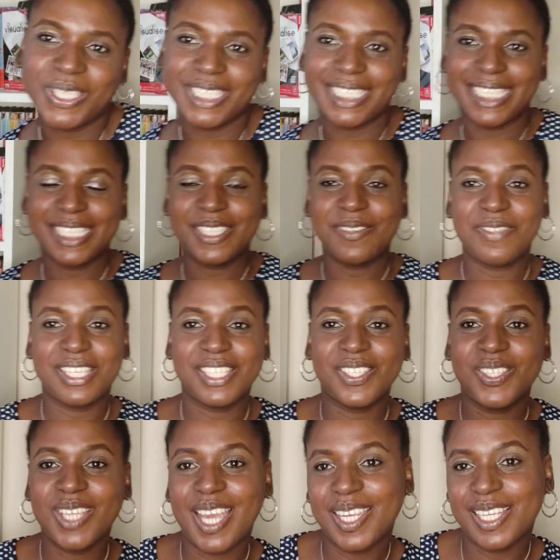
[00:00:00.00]
content of
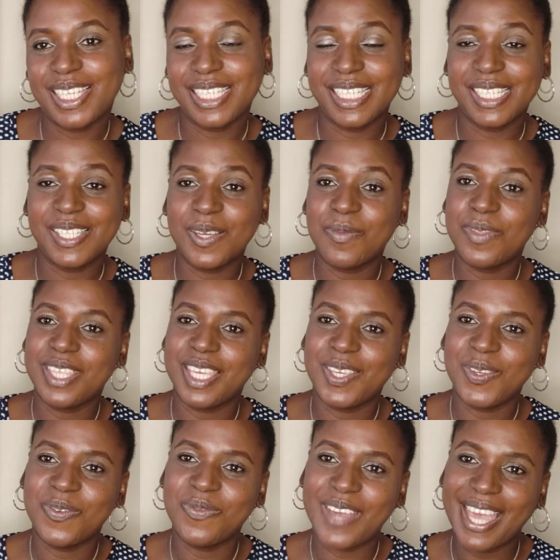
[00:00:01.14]
this channel and it's something
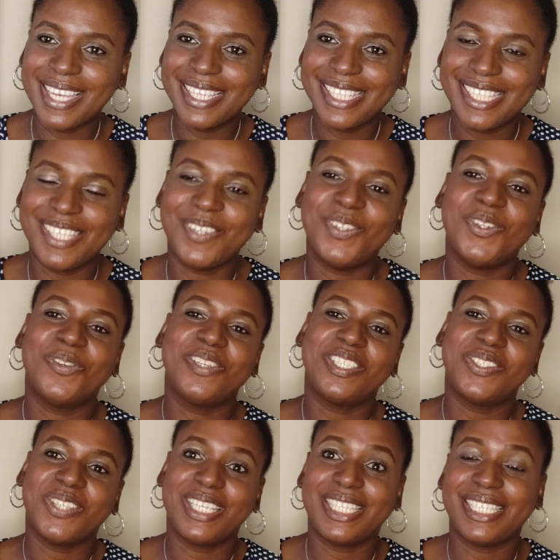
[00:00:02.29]
you fancy, or you're
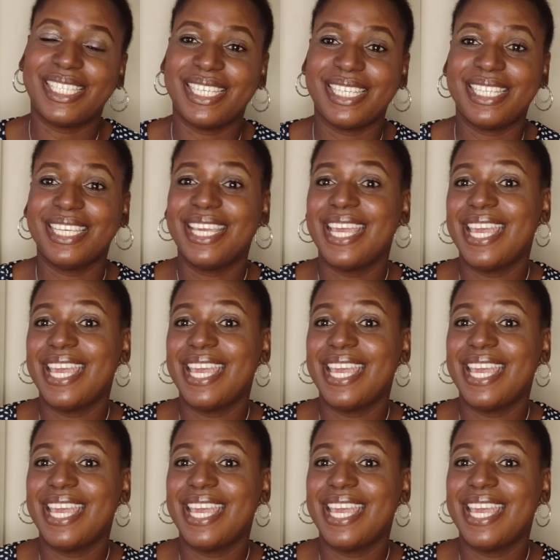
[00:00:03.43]
interested